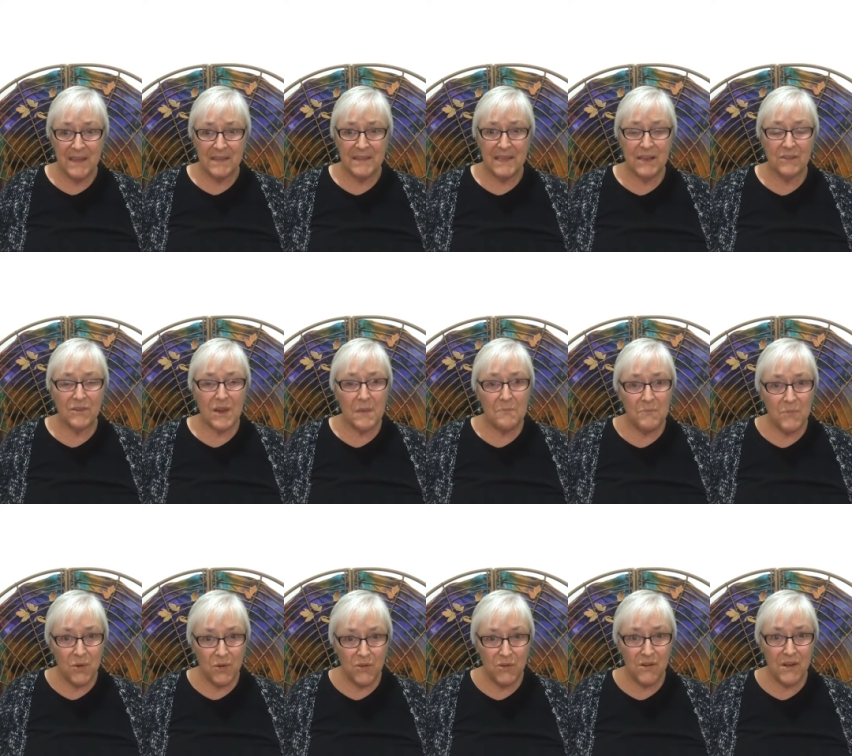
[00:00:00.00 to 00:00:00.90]
There are
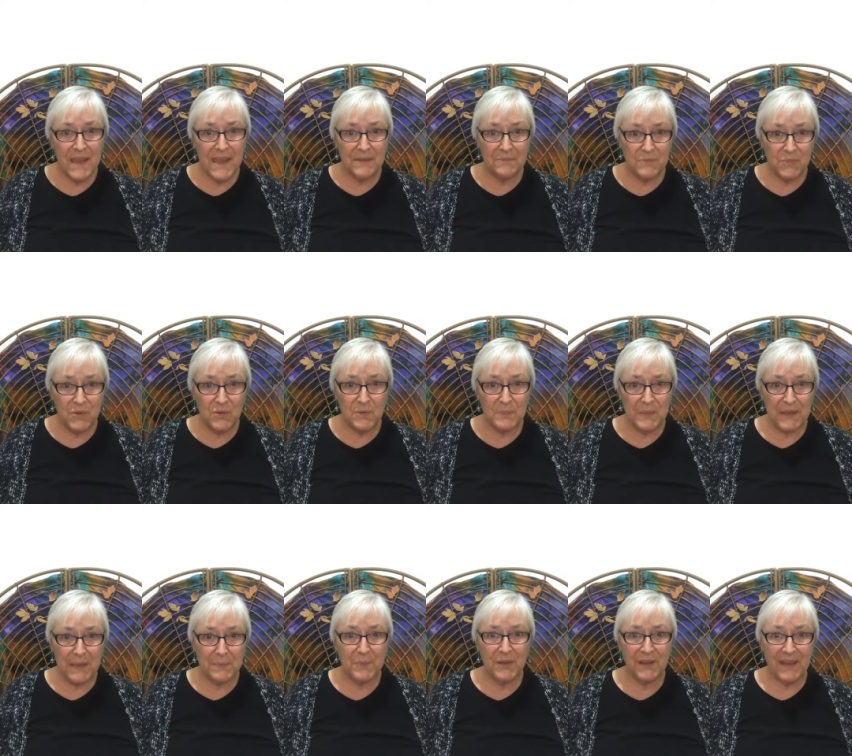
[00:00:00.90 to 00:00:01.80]
more and more
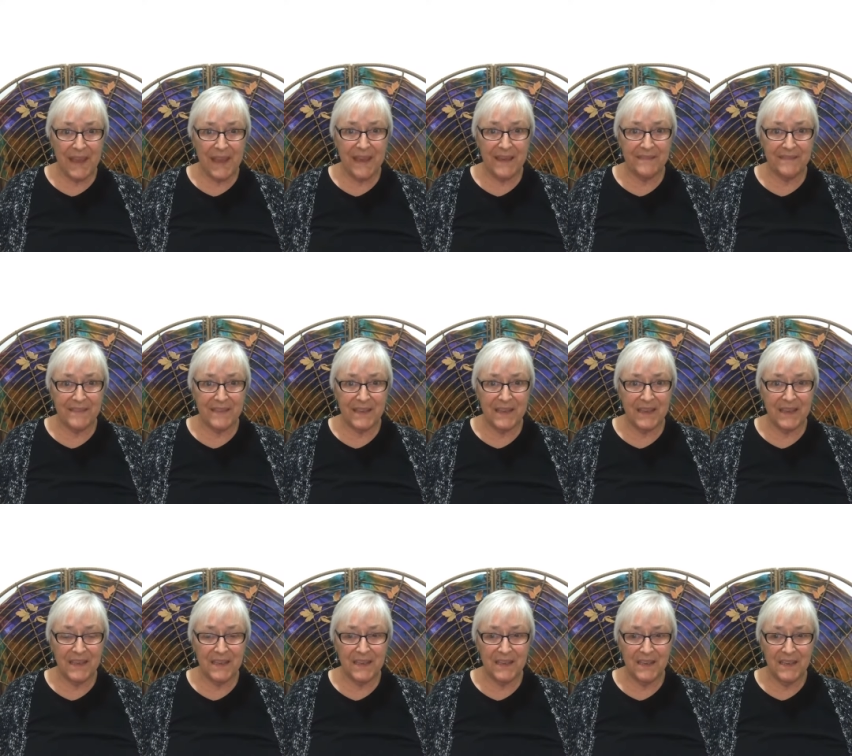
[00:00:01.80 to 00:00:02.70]
people out
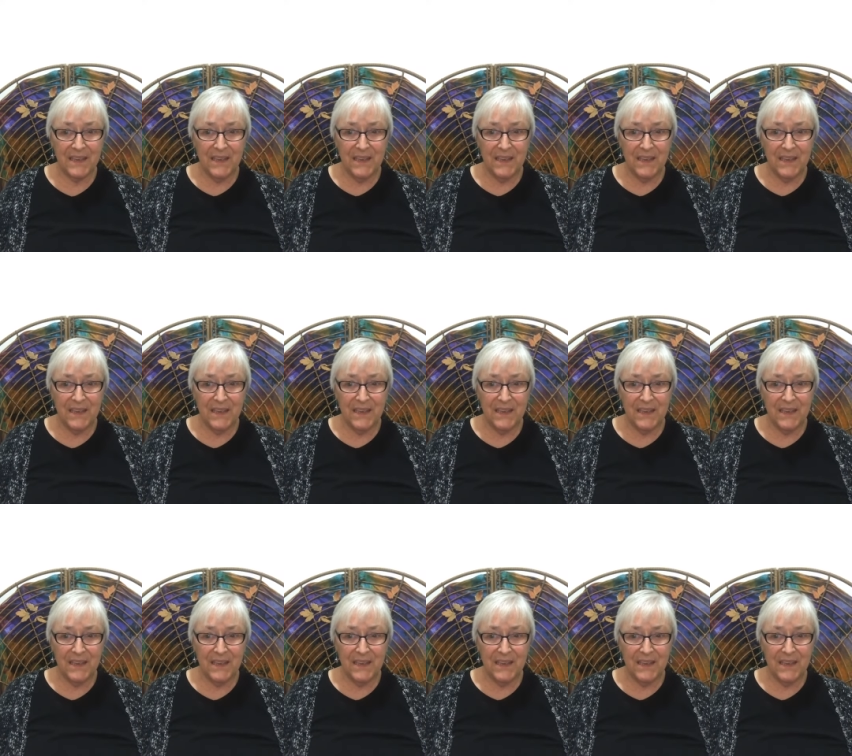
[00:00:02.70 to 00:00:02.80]
there